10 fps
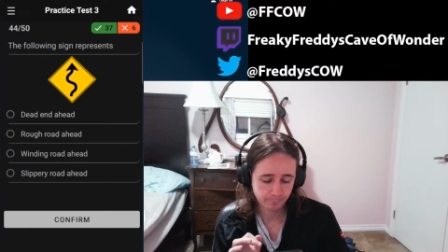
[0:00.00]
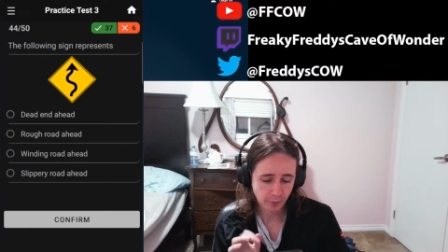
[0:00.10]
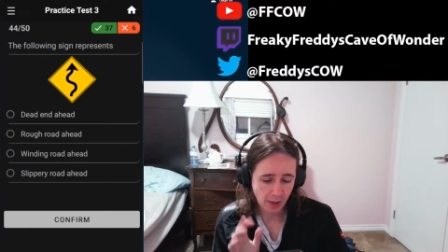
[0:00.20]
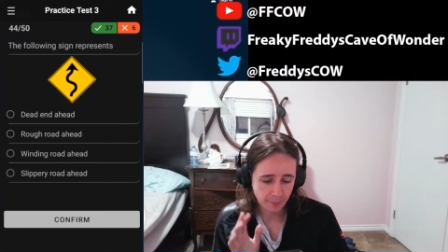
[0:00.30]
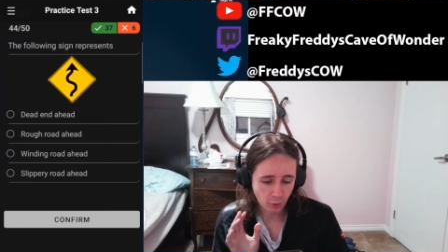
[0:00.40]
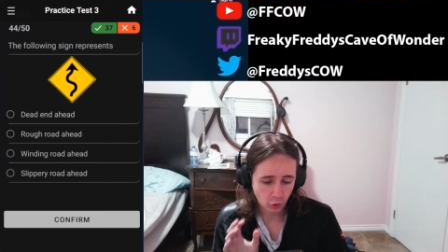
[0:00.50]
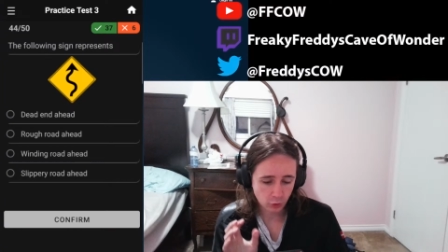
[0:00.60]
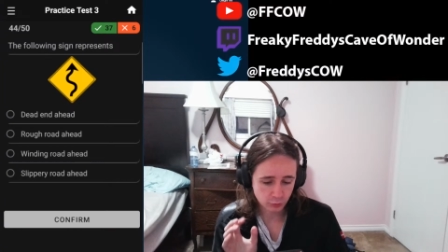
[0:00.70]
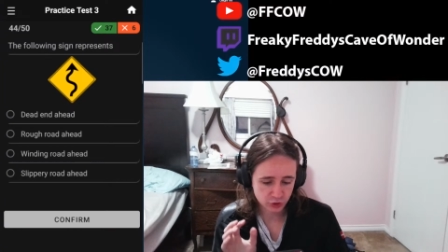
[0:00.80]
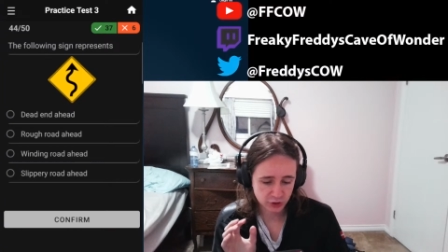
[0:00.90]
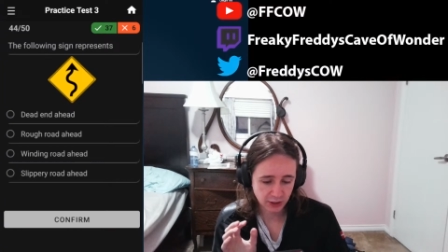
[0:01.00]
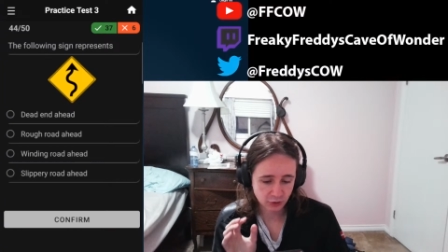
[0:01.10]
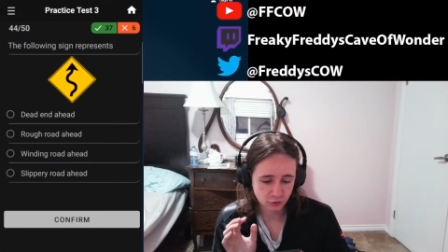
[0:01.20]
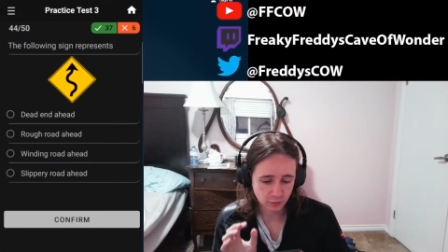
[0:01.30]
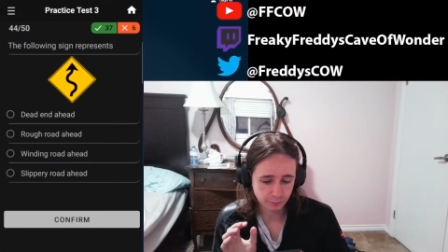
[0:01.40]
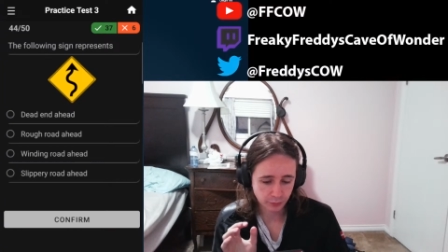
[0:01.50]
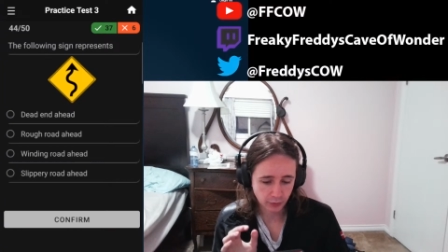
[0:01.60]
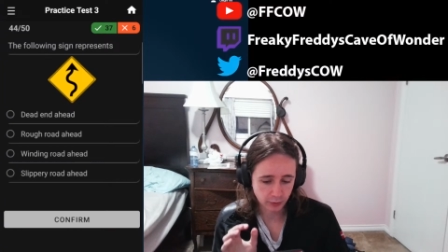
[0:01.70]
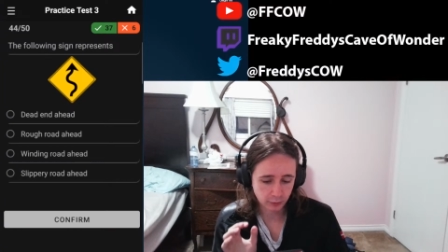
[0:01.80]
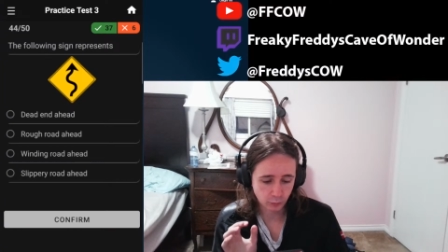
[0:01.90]
I'm almost getting to the
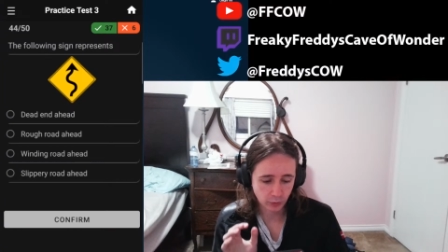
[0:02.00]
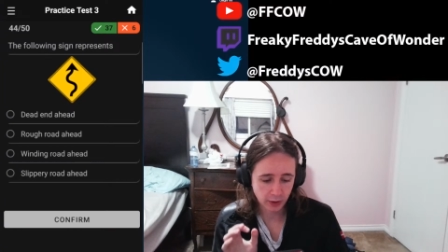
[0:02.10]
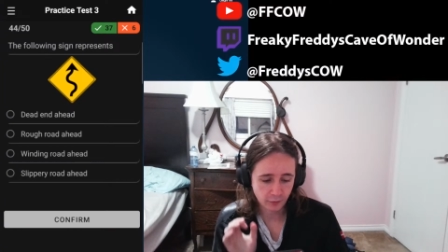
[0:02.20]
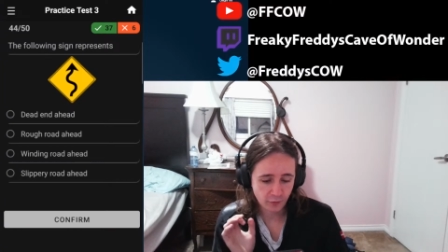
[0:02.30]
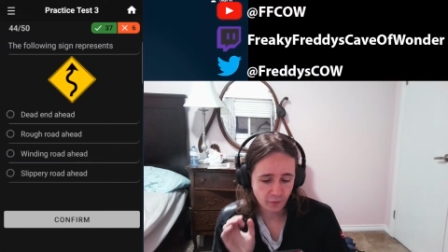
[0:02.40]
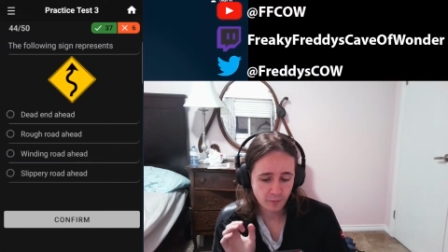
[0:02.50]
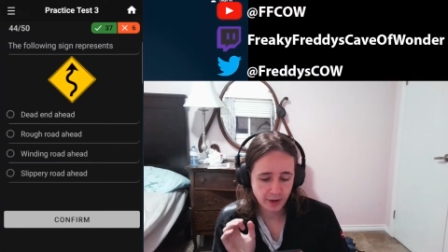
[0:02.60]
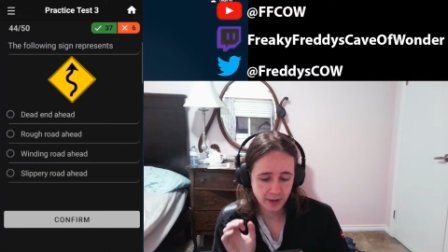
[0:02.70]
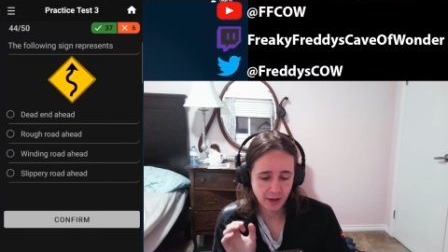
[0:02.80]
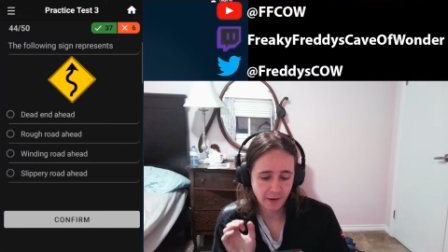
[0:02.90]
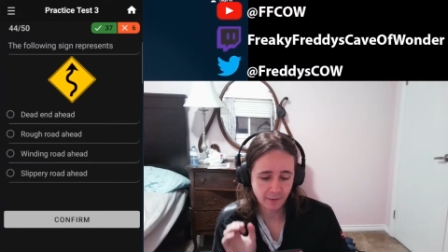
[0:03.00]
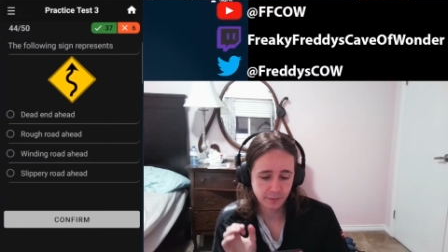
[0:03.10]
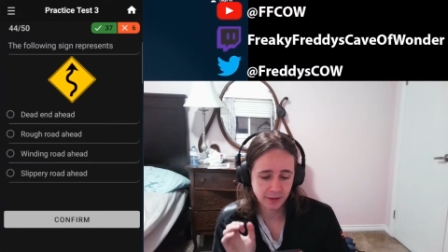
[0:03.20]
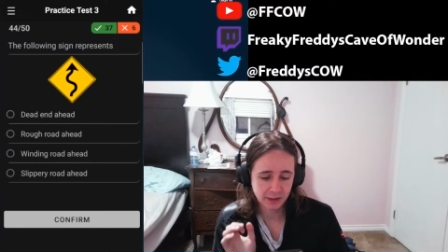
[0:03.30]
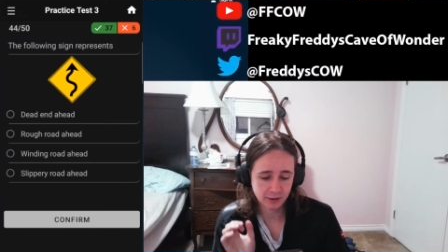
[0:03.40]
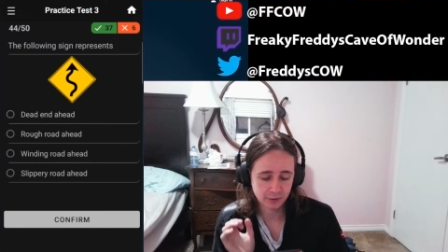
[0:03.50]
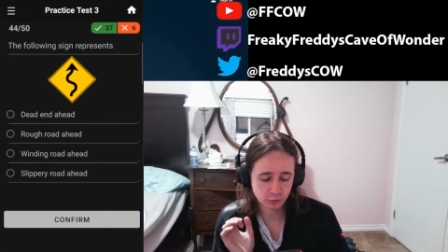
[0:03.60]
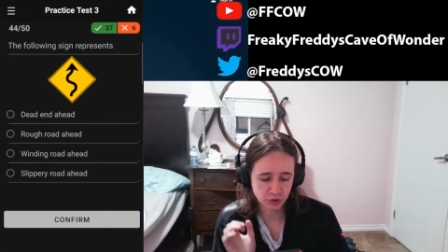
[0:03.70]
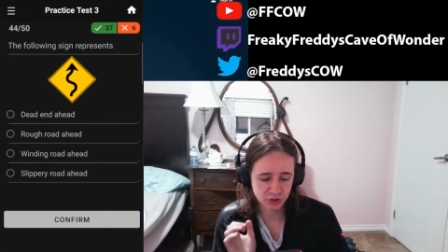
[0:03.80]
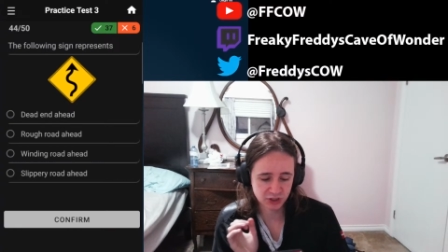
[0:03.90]
point where no matter how many
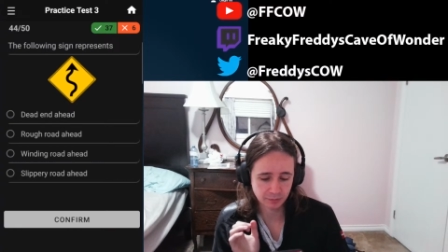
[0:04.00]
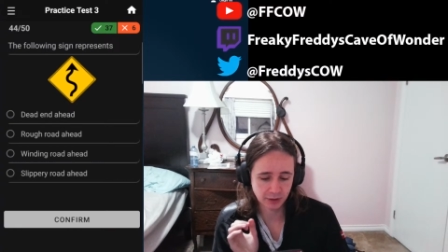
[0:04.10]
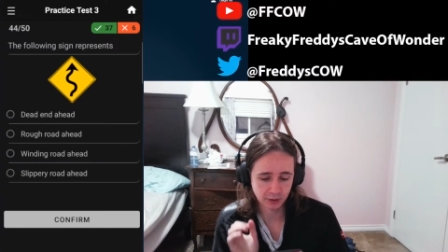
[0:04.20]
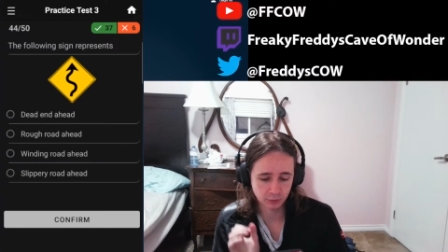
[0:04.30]
questions I'm getting